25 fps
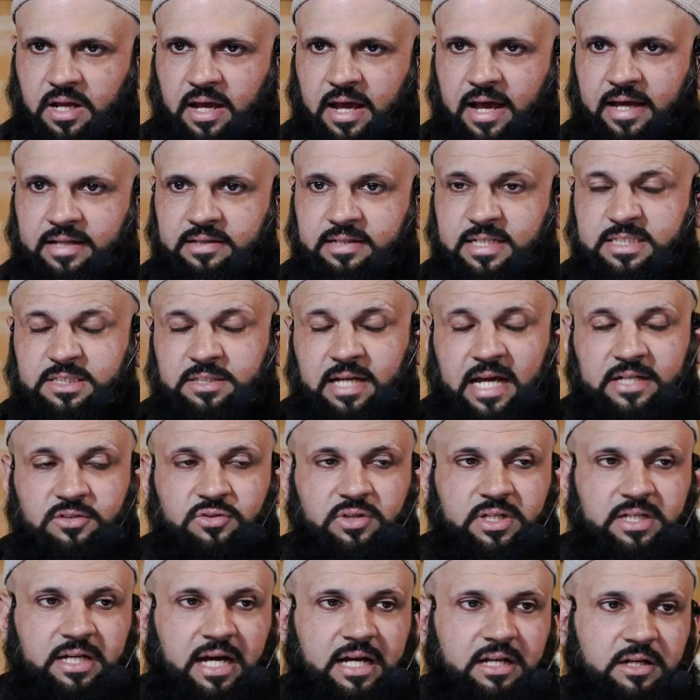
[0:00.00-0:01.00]
And this
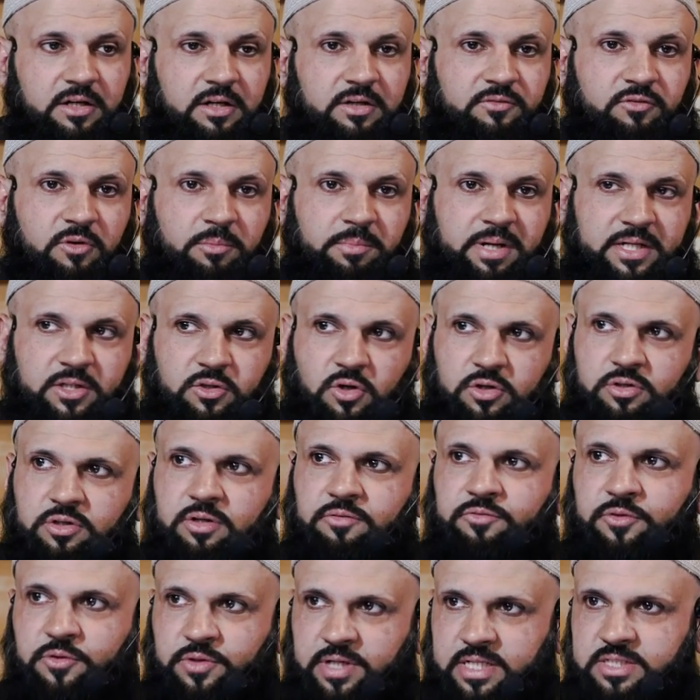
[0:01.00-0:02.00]
actually I learned from my daughter
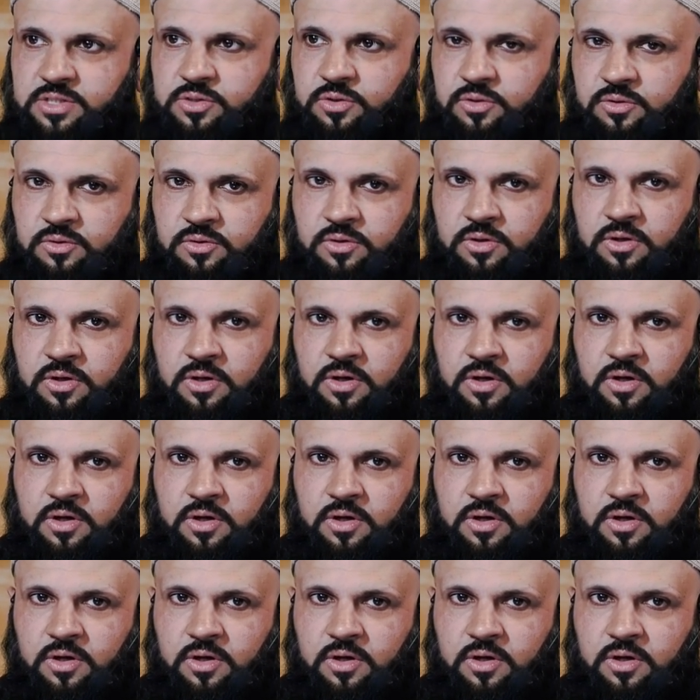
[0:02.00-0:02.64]
a few days ago.